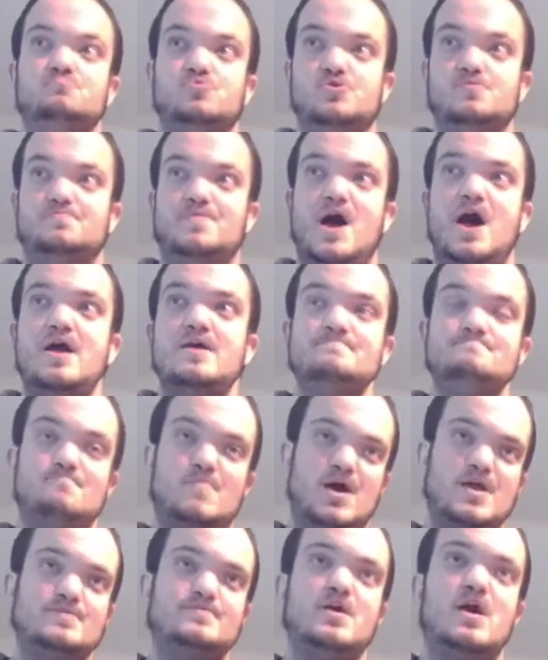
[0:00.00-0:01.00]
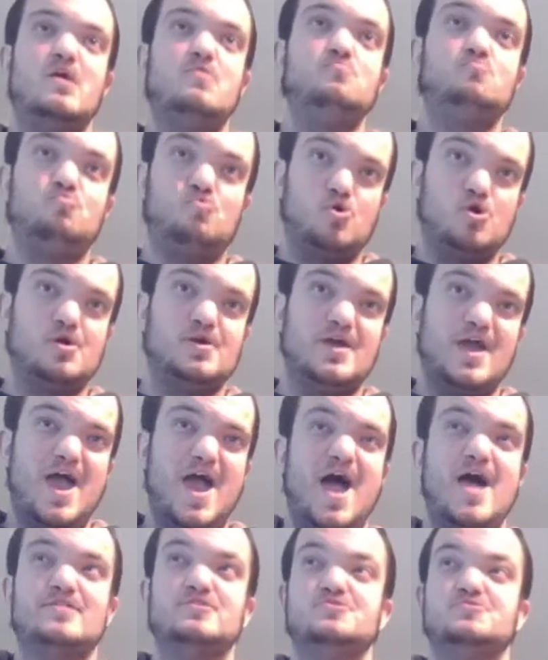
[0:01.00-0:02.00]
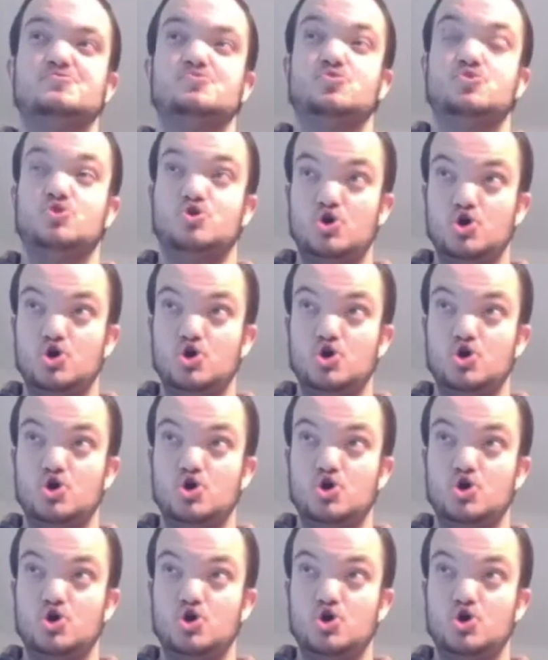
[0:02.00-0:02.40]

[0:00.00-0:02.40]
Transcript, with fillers: but it might not work as